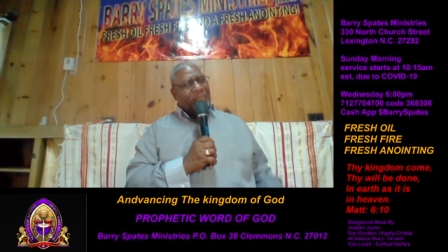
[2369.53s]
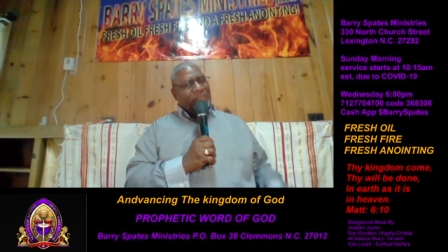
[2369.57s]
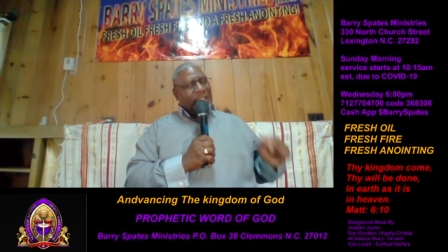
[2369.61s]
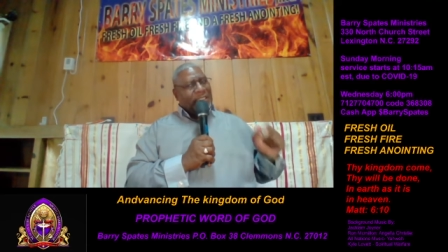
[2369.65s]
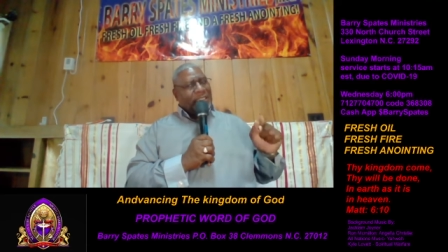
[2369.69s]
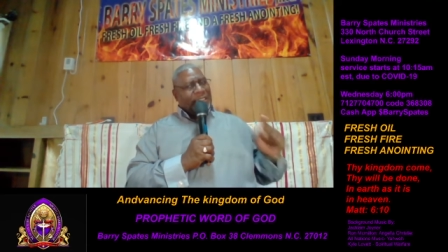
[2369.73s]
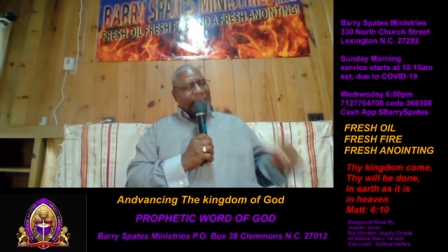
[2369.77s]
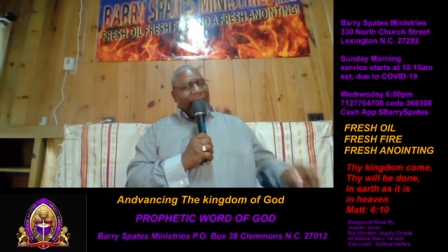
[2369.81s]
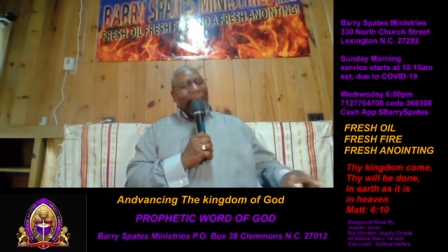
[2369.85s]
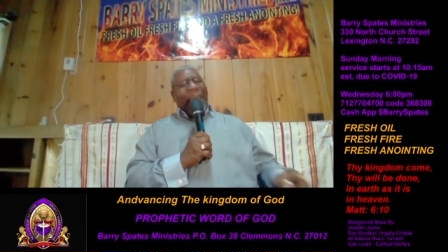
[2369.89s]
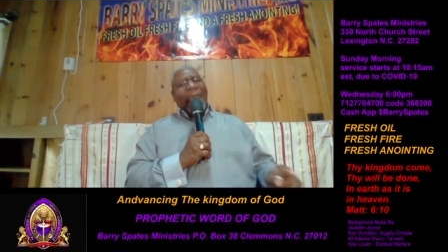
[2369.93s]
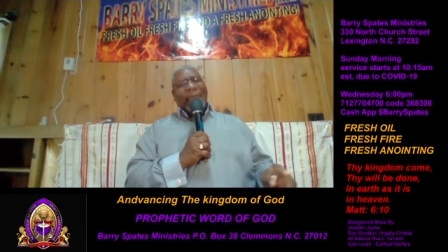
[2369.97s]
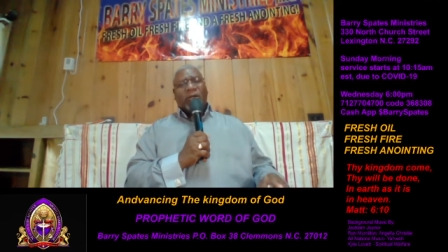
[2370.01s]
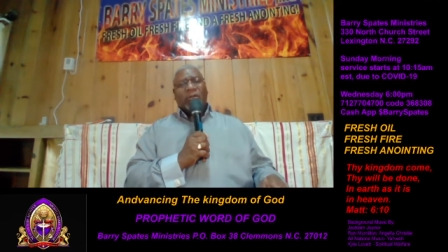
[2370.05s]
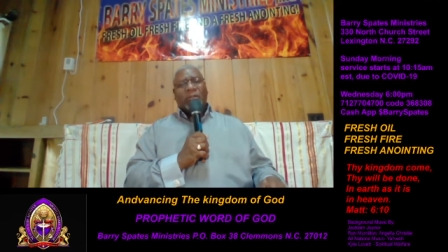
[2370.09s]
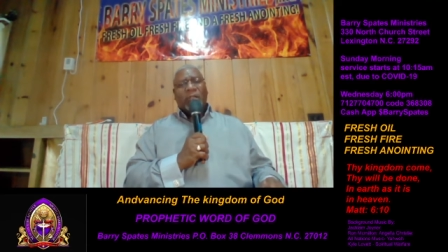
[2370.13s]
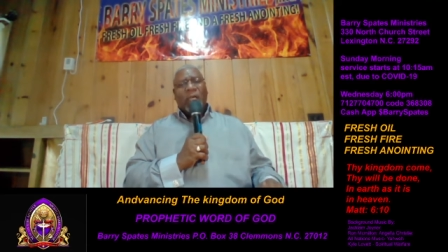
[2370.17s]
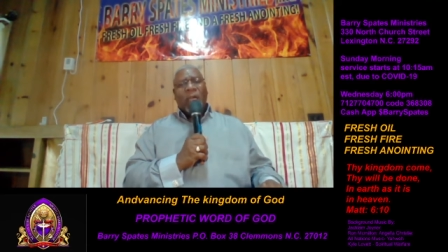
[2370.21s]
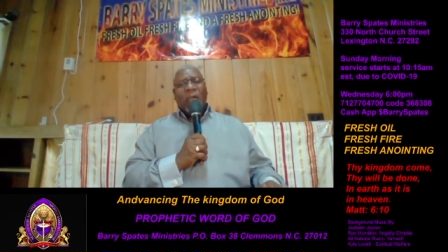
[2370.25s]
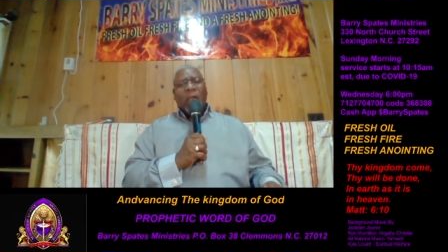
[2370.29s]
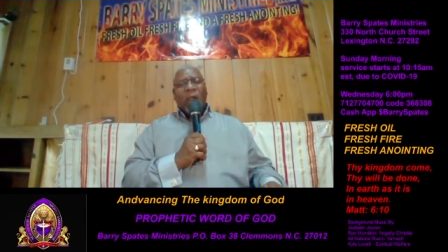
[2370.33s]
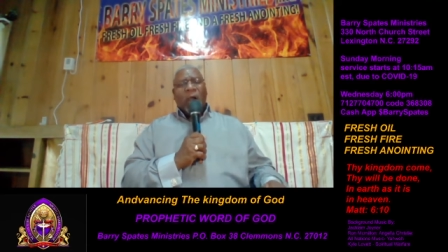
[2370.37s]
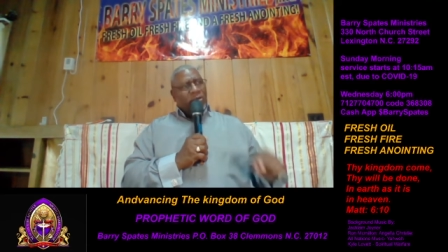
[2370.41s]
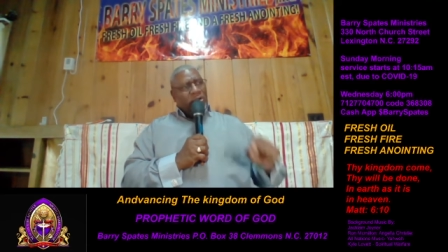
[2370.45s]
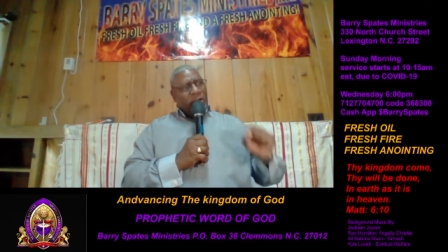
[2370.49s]
the cattle
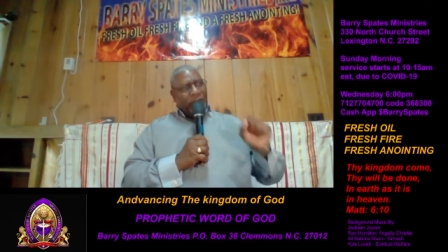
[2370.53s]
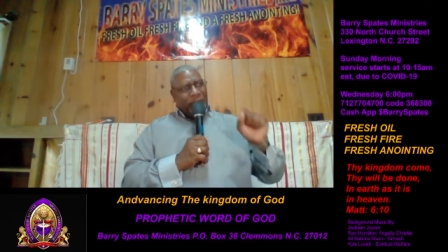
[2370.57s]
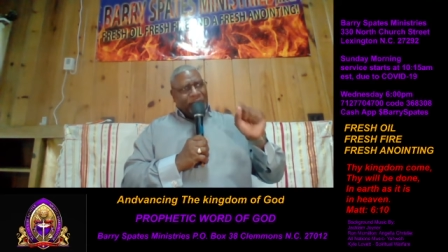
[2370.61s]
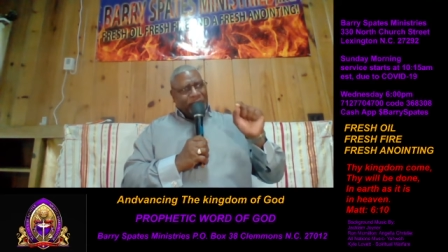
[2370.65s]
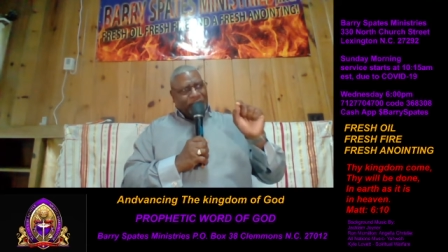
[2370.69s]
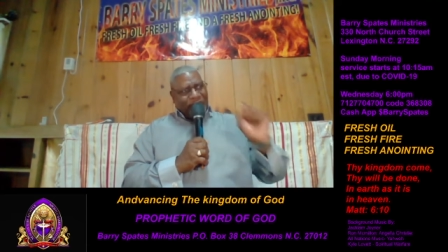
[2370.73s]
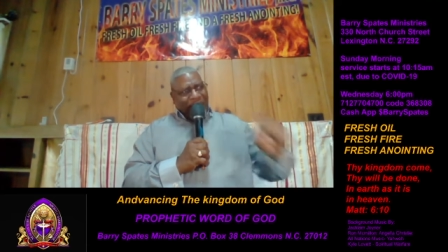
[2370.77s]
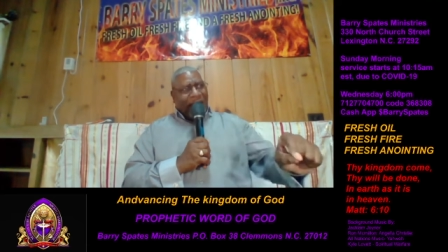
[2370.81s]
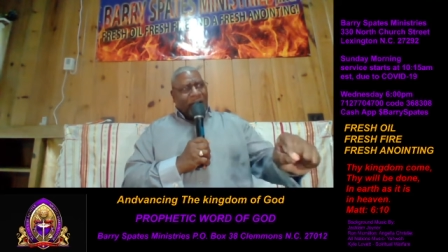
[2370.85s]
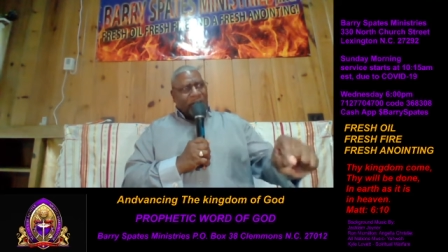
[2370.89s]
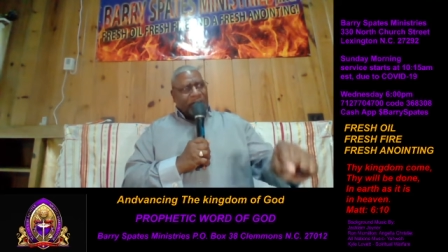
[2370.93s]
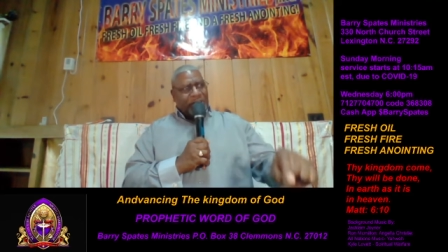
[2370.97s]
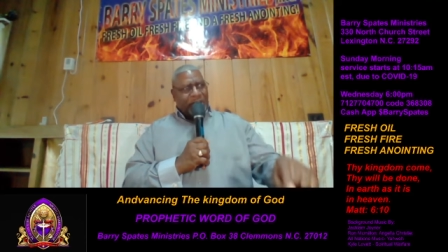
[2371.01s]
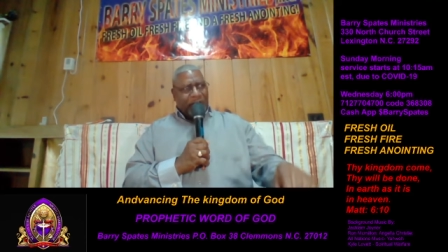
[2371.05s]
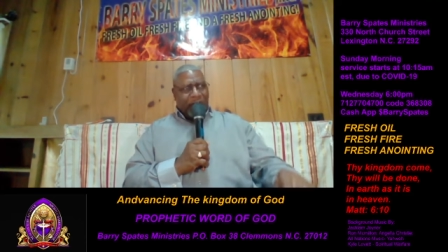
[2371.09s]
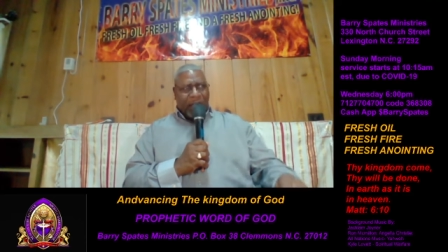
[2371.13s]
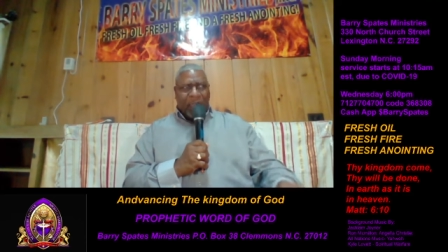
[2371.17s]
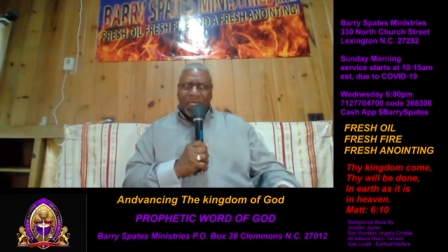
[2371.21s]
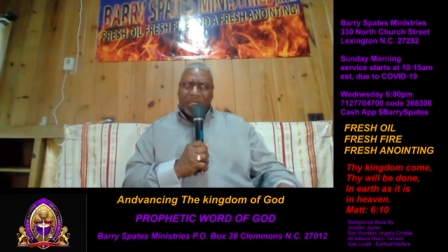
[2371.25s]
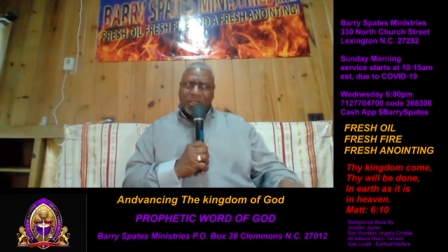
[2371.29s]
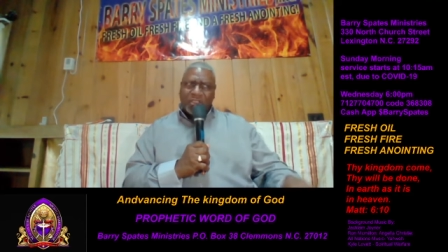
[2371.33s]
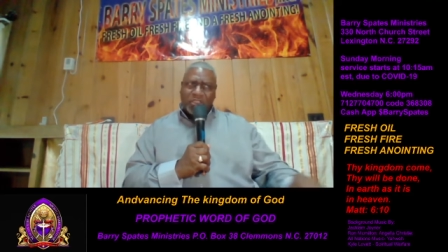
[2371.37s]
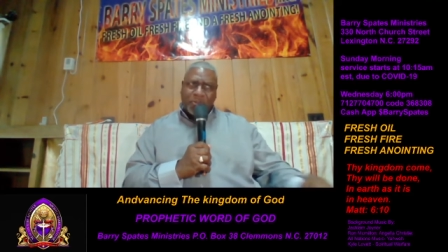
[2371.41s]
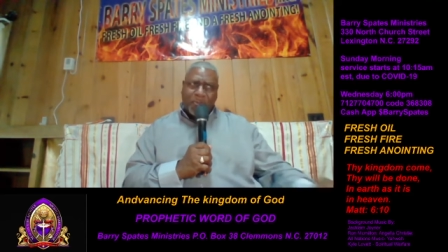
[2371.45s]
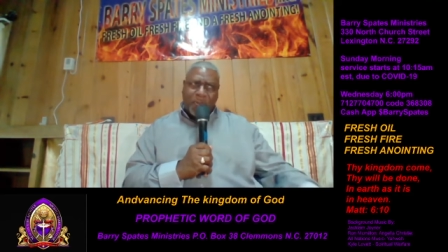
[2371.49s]
on 1,000
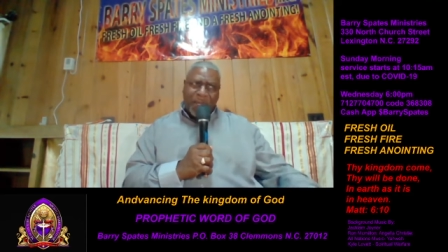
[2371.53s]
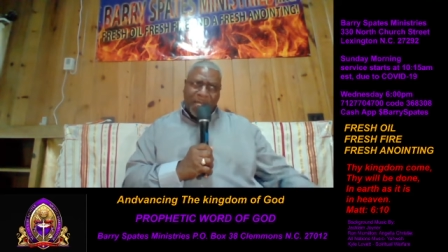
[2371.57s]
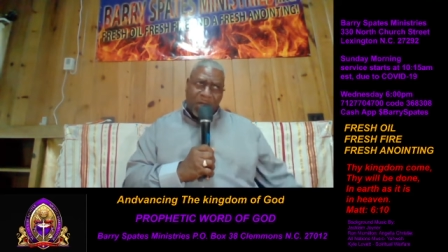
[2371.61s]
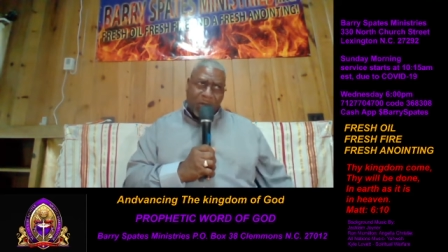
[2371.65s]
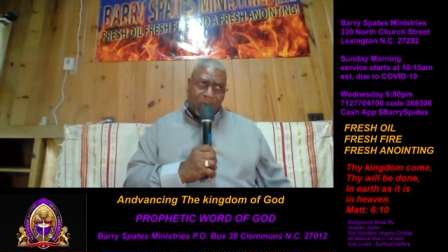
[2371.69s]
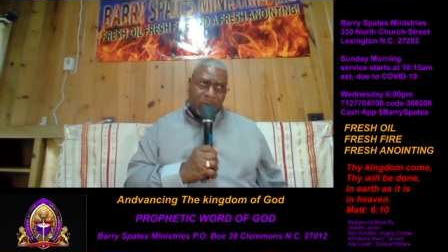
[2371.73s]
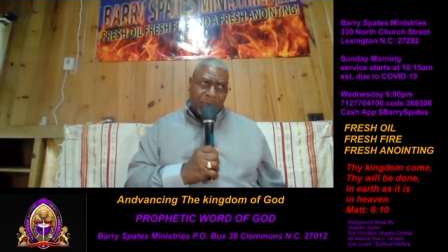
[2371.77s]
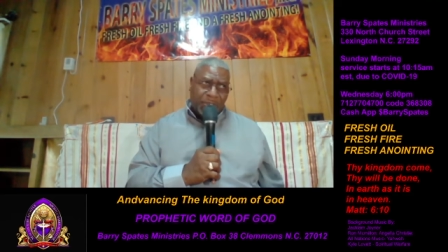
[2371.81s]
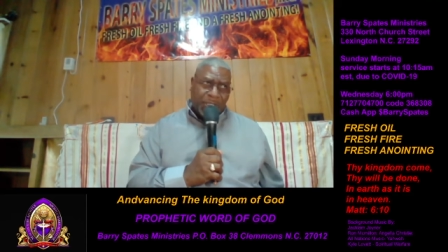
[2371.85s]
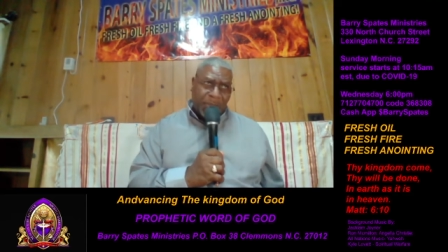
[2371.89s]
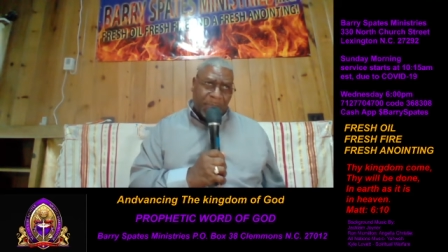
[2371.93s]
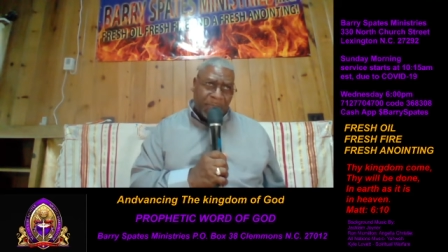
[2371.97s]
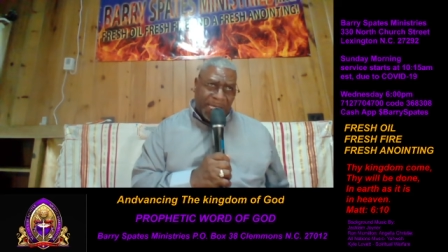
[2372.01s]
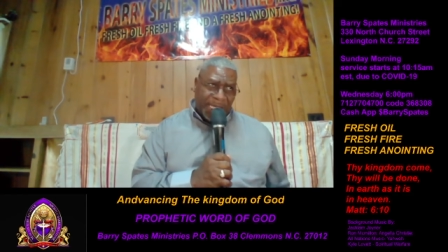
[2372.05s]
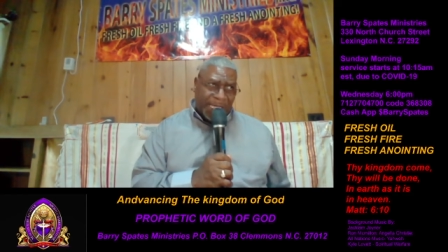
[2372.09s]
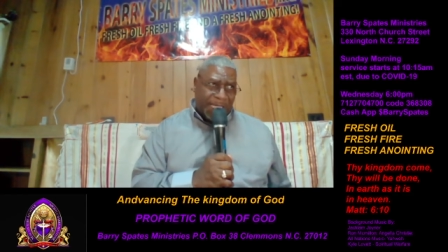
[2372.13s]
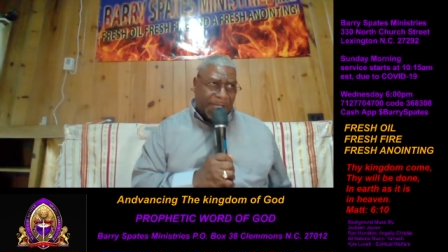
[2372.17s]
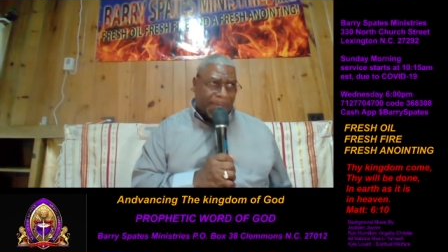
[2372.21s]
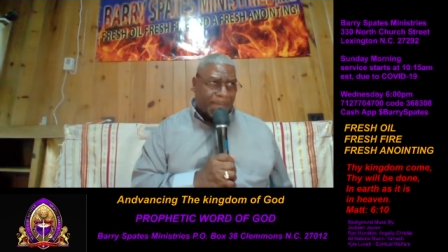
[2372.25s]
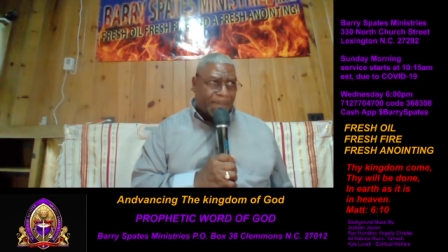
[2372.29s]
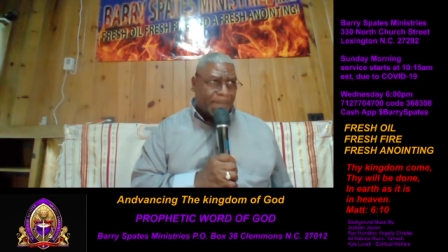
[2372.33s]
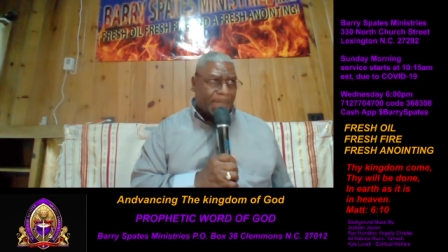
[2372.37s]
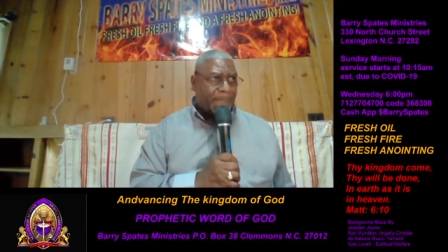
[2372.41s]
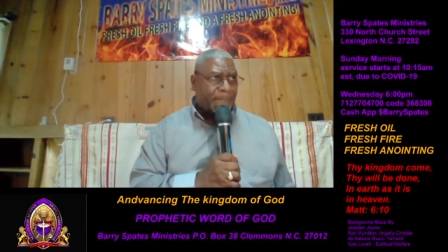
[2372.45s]
hills belong to me.